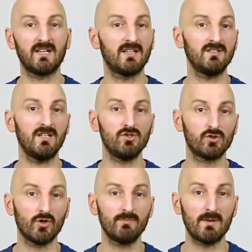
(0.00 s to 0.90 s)
and
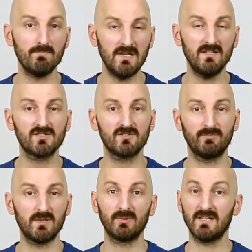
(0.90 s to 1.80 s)
enjoyed by millions of
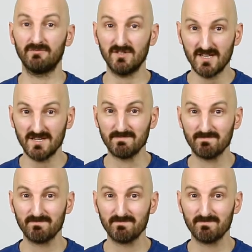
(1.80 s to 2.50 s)
people every day.